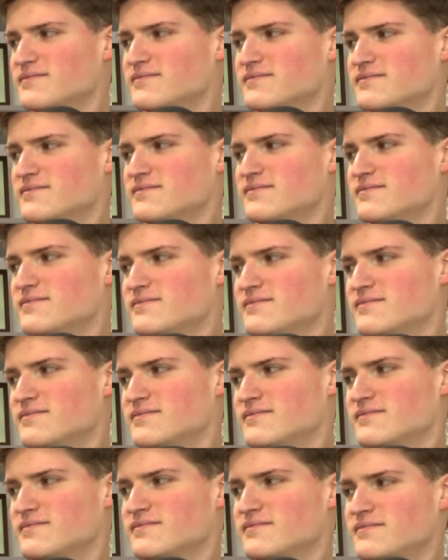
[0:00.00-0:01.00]

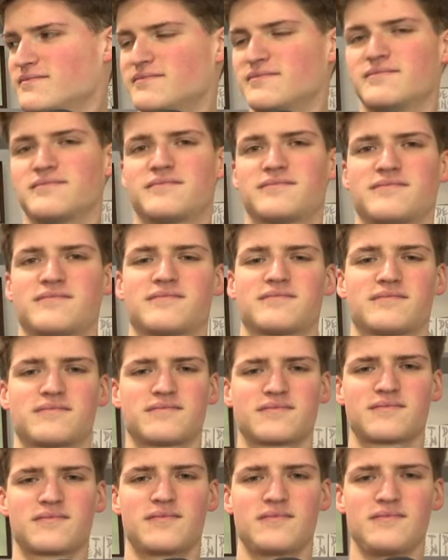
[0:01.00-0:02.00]

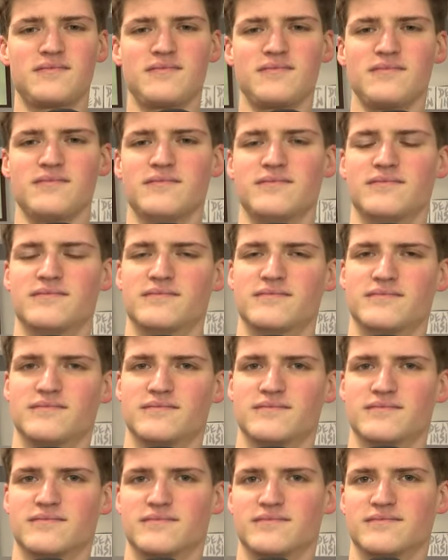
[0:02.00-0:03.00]

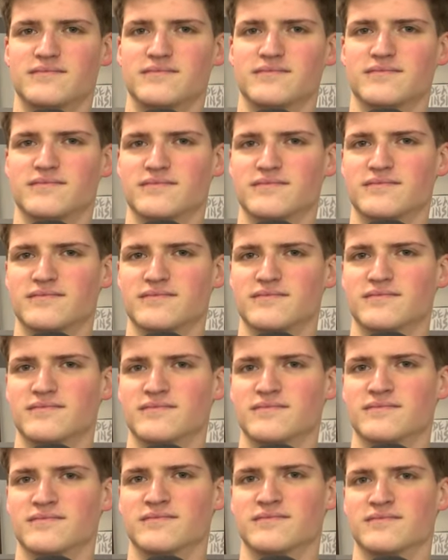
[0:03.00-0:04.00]

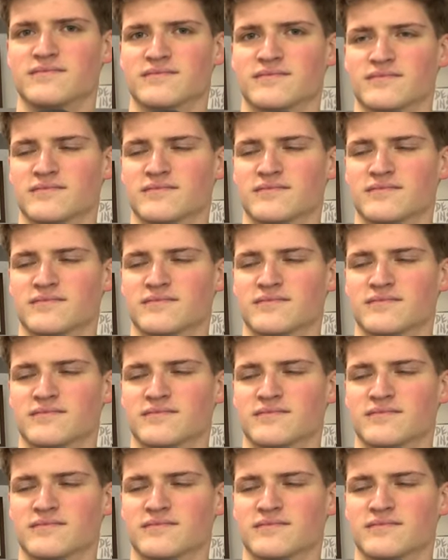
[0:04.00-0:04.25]
[no speech]